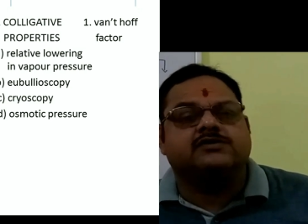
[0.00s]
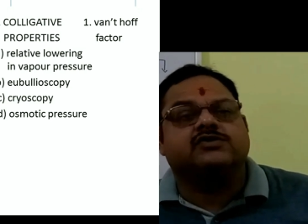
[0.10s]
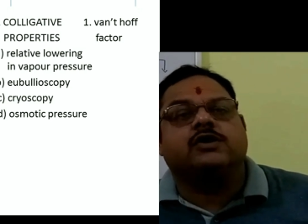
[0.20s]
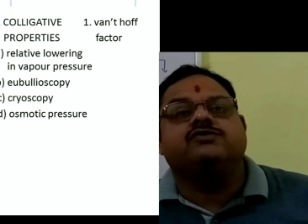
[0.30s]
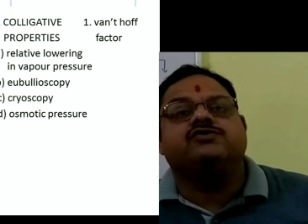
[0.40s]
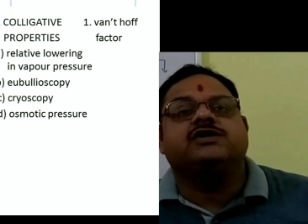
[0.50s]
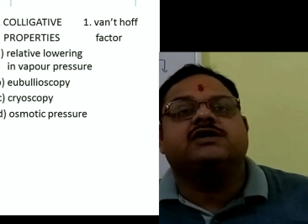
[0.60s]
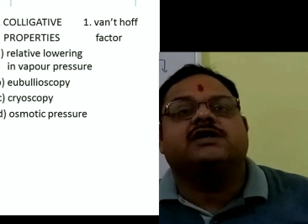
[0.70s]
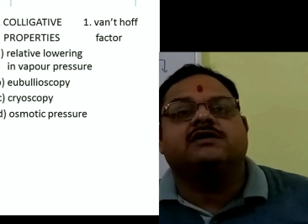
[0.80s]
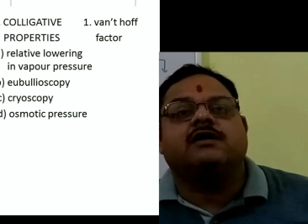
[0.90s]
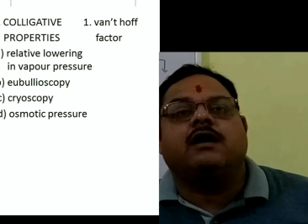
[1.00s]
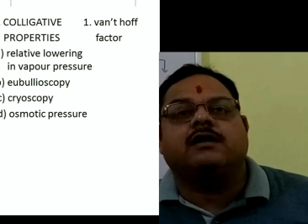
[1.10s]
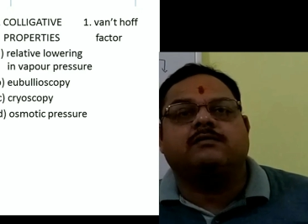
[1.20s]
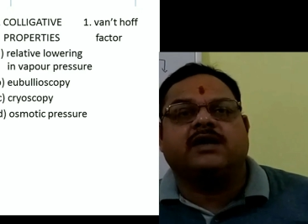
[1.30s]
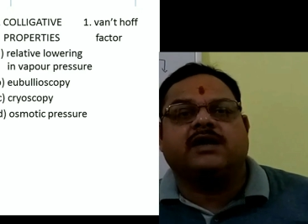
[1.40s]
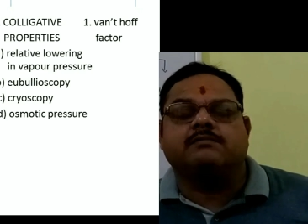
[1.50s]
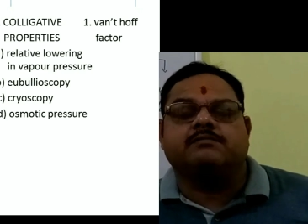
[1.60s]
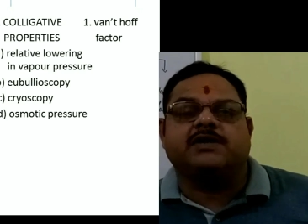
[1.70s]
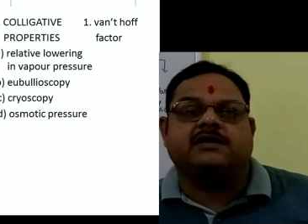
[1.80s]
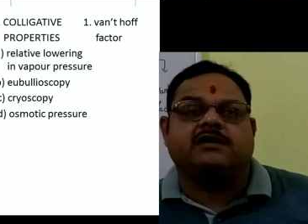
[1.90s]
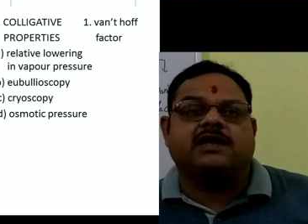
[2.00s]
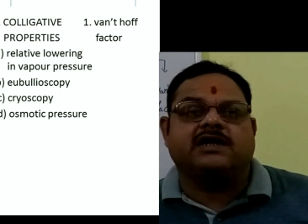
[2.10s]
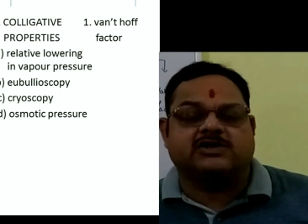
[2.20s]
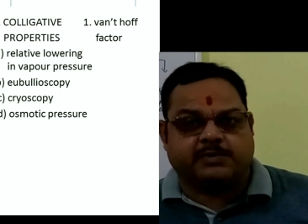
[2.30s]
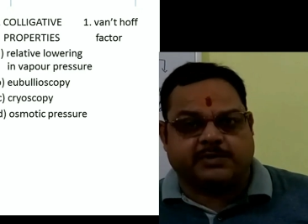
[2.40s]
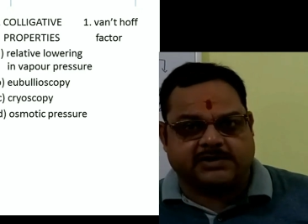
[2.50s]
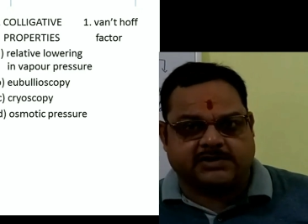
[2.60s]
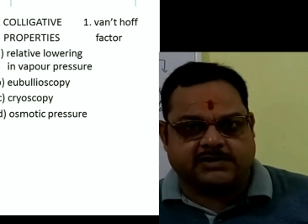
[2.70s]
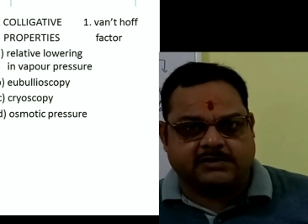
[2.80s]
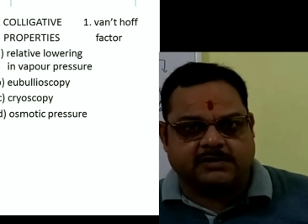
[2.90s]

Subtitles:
a solution cannot be completely expressed.